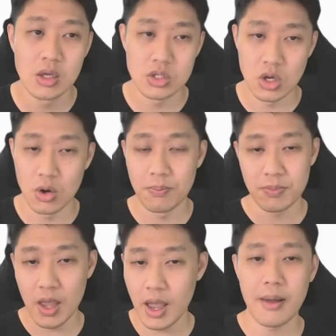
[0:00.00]
So
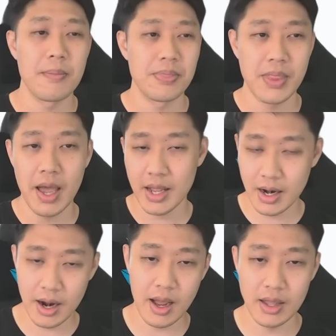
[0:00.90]
yeah, that
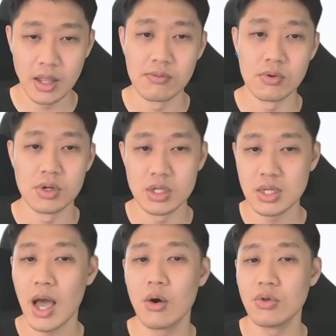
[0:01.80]
at a high level is
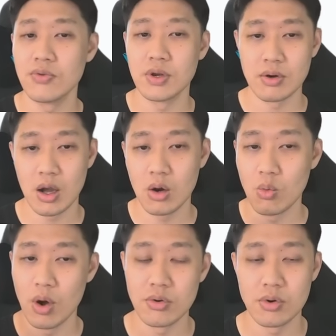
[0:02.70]
how you figure out
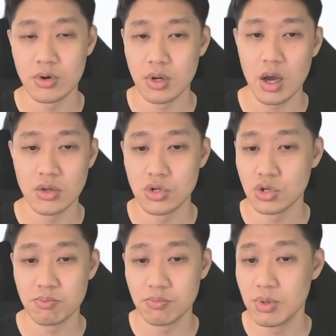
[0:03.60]
whether or not you
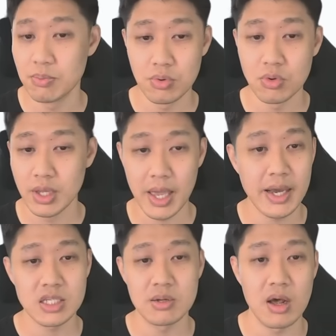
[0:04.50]
should be pulling
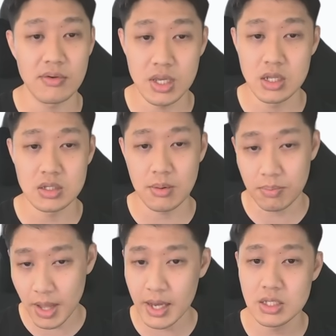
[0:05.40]
X amount of Kitasan
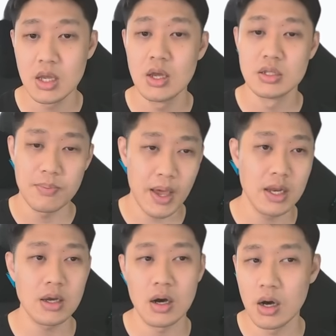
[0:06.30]
Blacks,
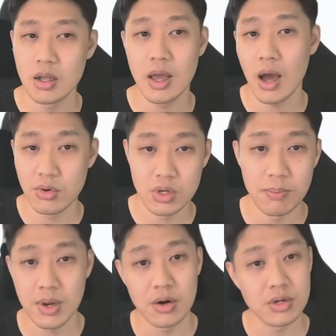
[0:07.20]
depending on how you
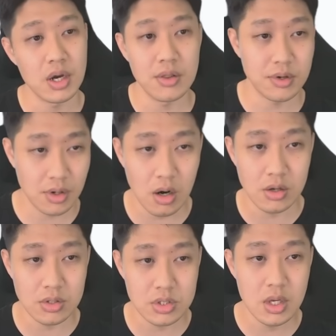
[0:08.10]
compare it to other
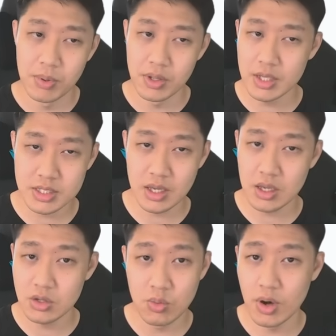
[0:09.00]
cards. But let's say
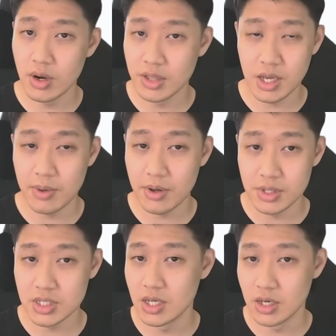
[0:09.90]
you want to think about
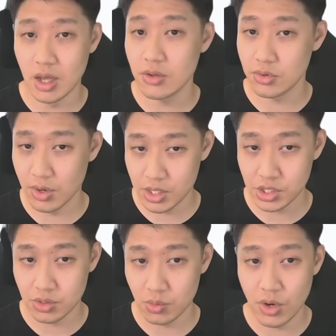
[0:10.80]
this in another
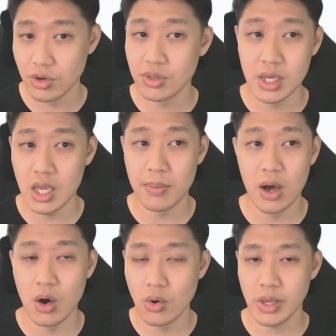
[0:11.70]
direction, where you're thinking
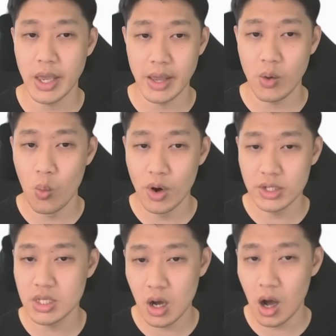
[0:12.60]
about, okay, what
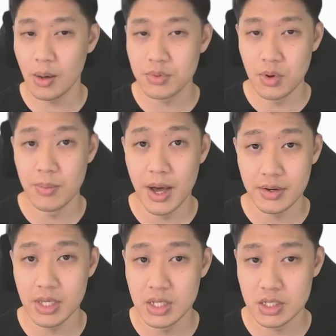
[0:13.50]
is the optimal
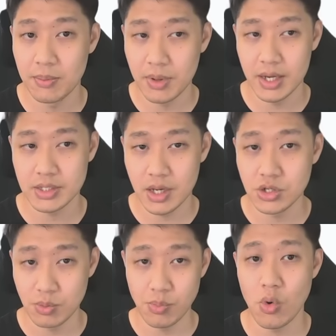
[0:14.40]
amount of Kitasan Blacks that I
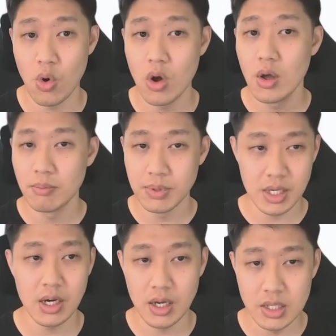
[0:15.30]
should pull?
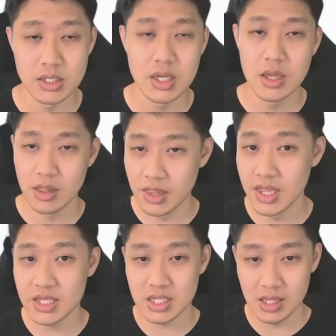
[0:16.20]
Because
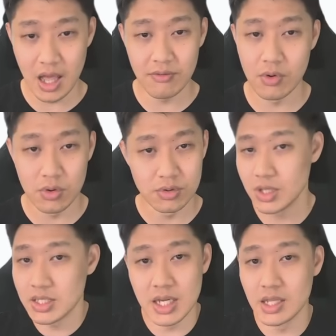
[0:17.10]
this level,
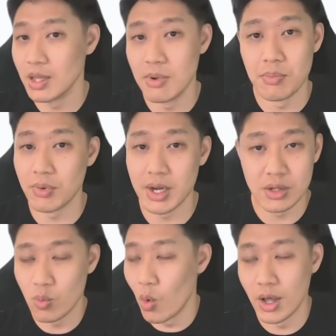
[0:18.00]
let's say limit break
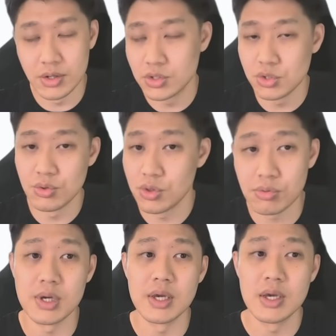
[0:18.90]
1, 2,
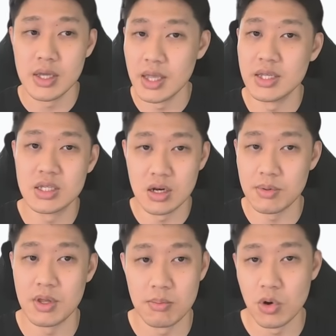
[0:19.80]
3, is going to
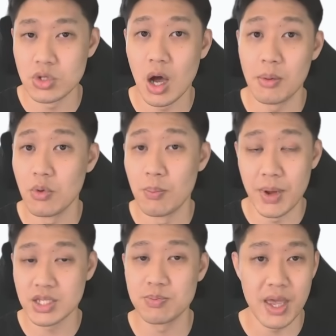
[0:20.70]
be the most optimal,
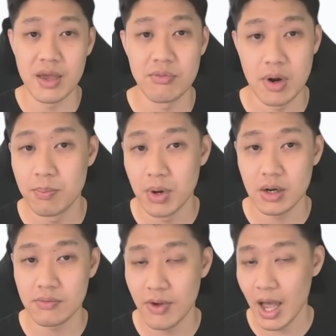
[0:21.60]
best bang for my buck
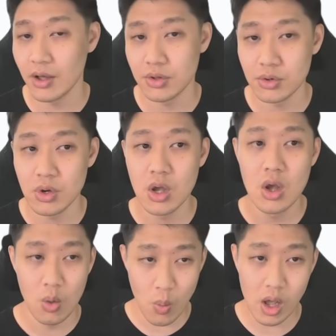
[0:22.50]
value.
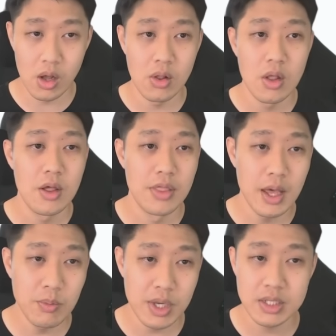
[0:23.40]
Well,
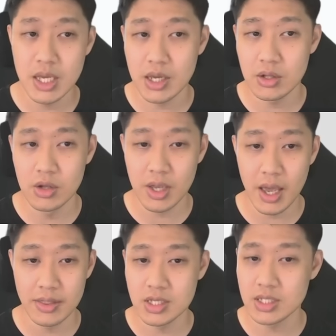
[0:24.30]
then we can take a look
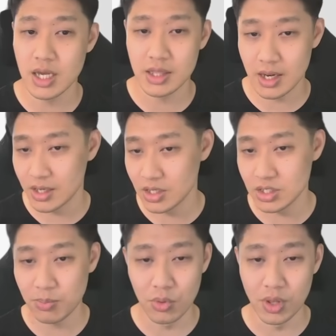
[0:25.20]
at this site that I
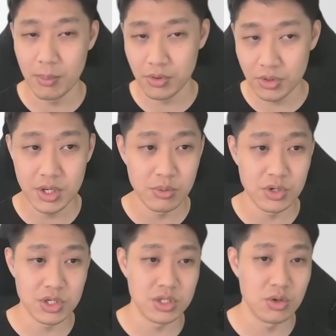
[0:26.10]
just pulled up earlier,
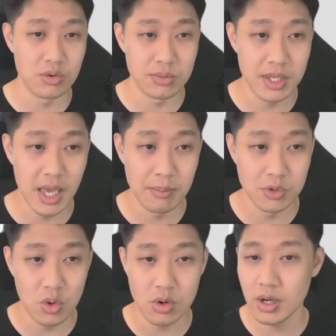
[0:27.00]
which is going to be Game
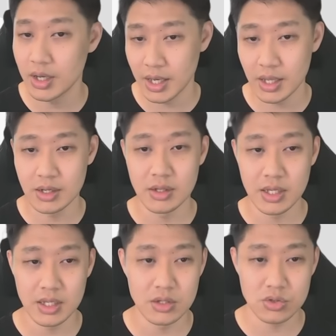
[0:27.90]
Tora, again,
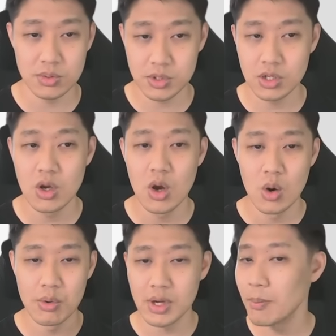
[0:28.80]
link in the description,
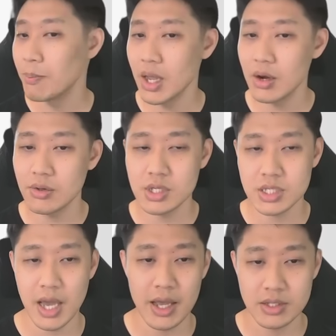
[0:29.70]
where we compare the
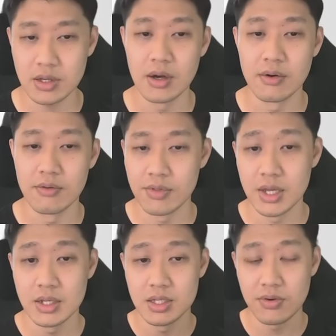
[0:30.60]
stats of
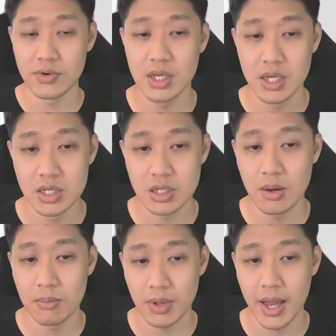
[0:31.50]
the different
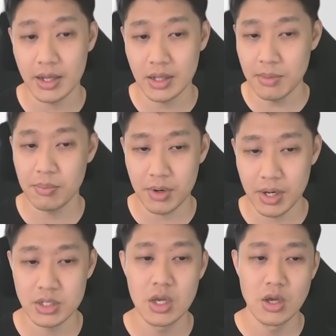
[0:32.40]
Kitasan Black limit
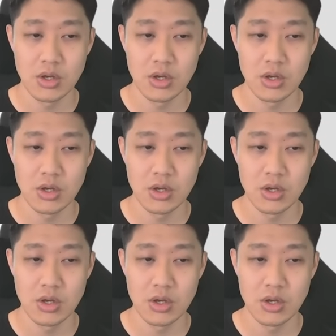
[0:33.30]
breaks.